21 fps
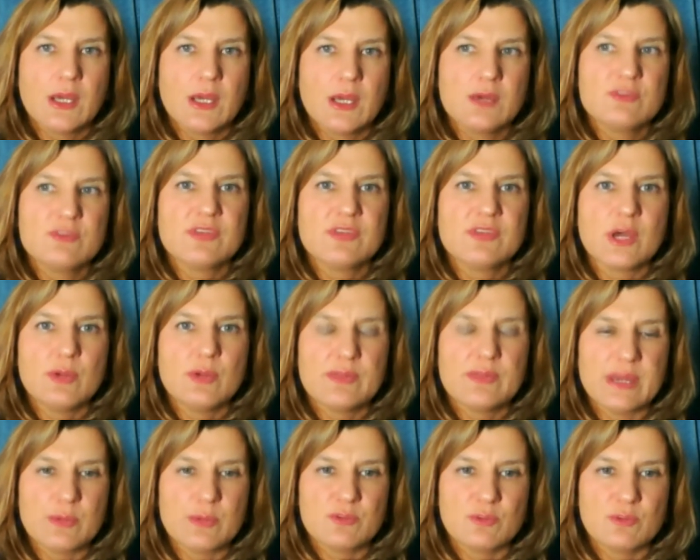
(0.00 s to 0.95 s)
So
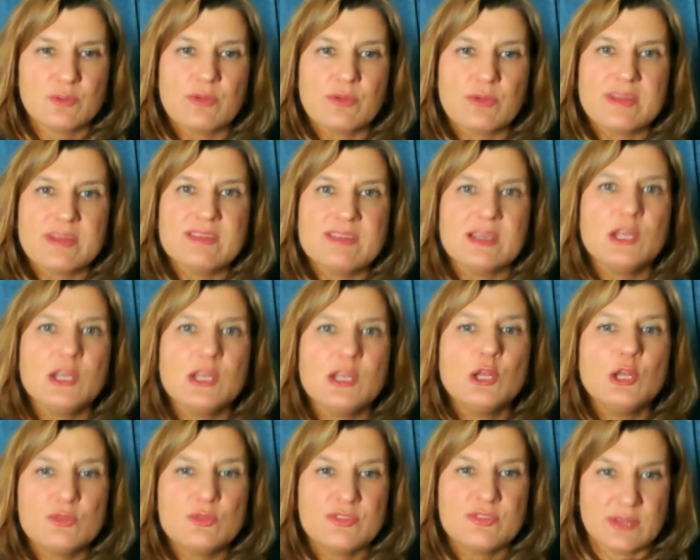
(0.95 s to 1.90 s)
there was already a
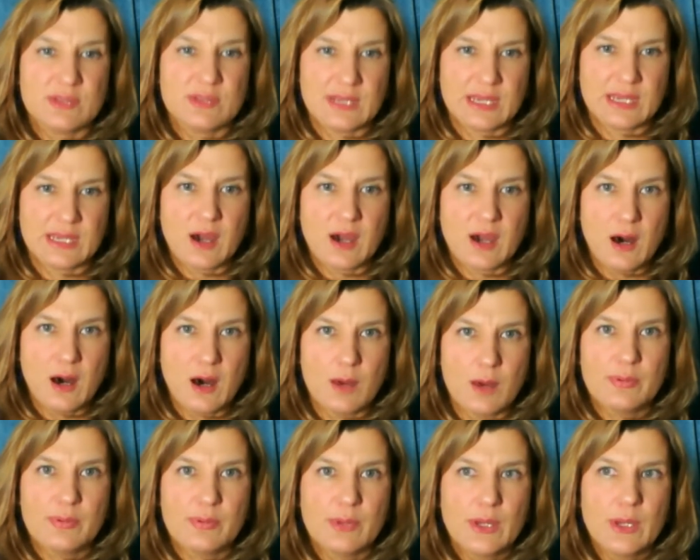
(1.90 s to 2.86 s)
loosening
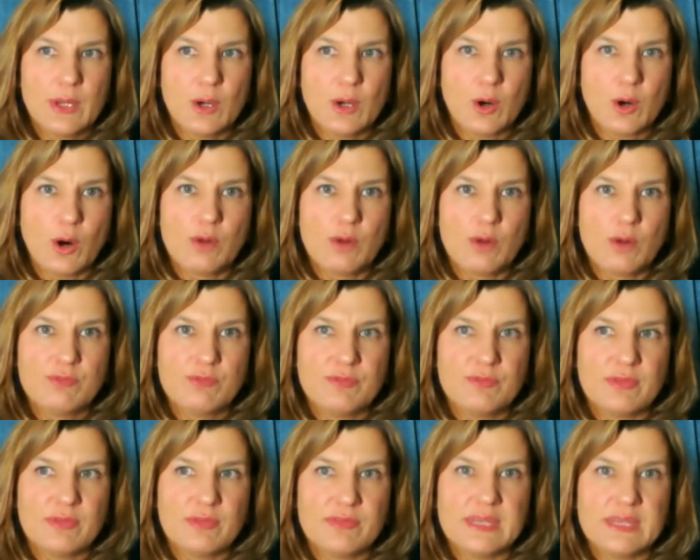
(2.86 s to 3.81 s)
up of
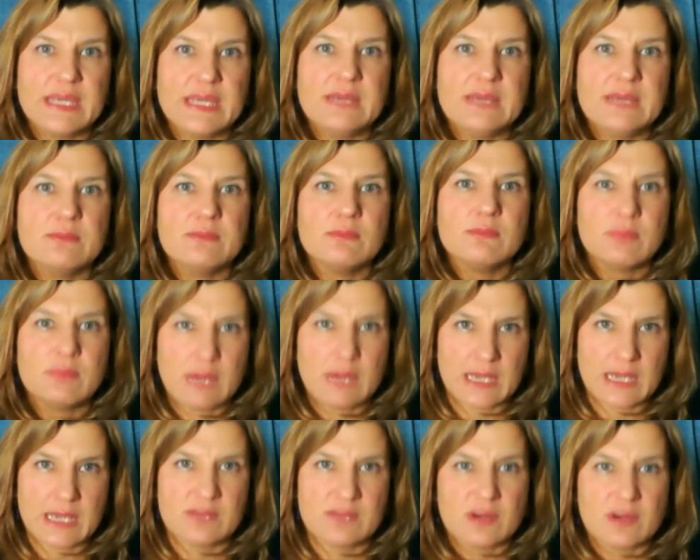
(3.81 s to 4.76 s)
the
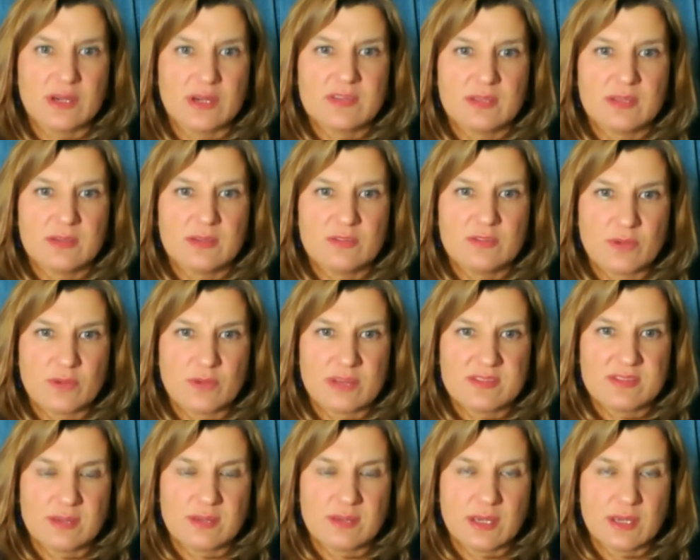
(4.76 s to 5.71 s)
anxiety and the
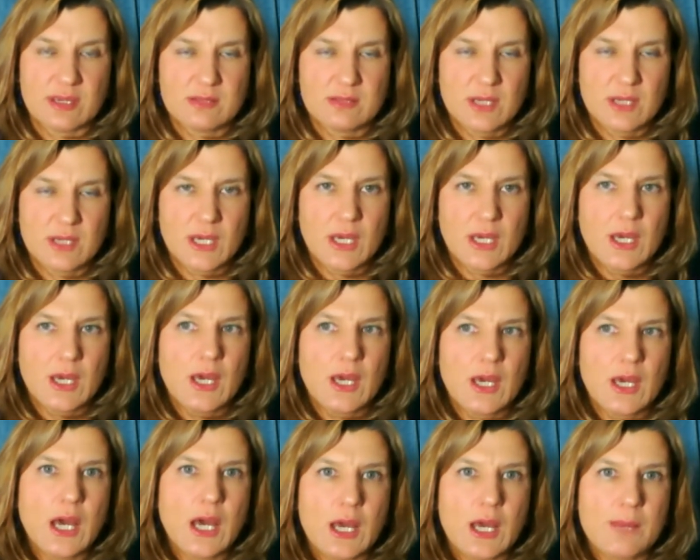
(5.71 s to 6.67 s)
stress state.
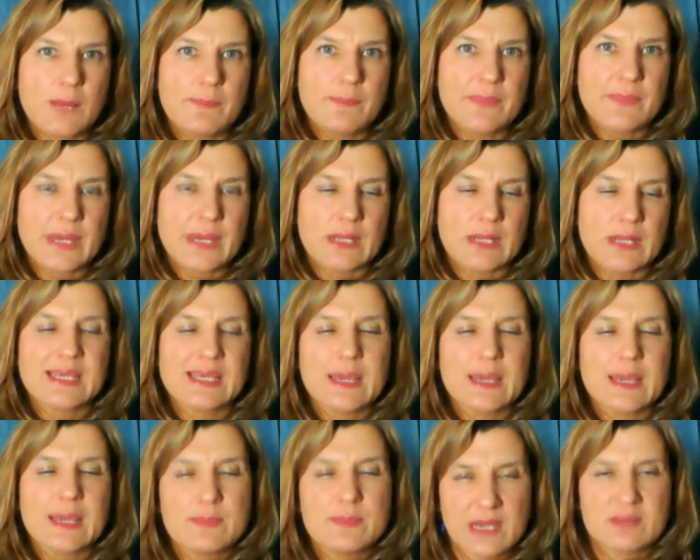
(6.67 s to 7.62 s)
And I
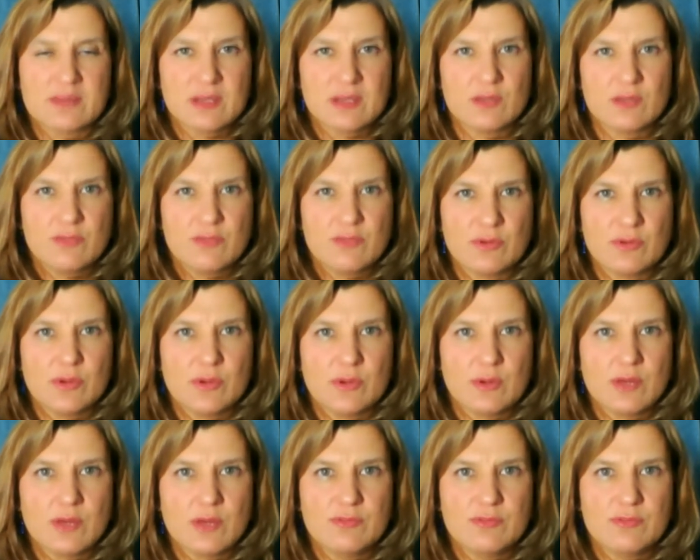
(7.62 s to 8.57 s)
kept at it for
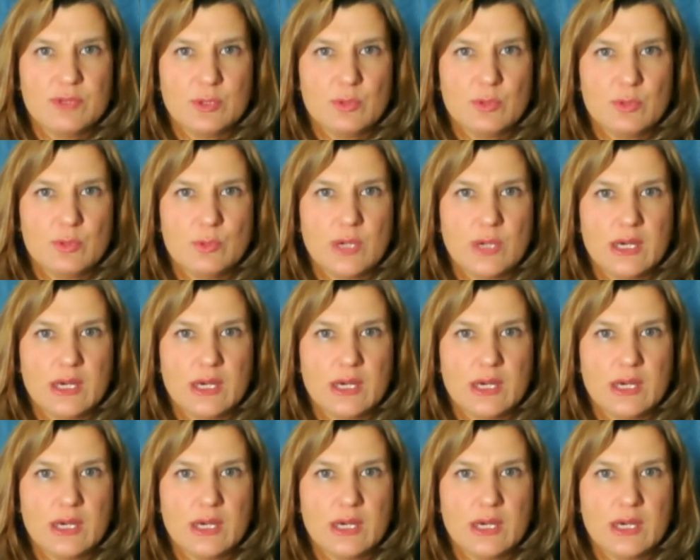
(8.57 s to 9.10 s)
a few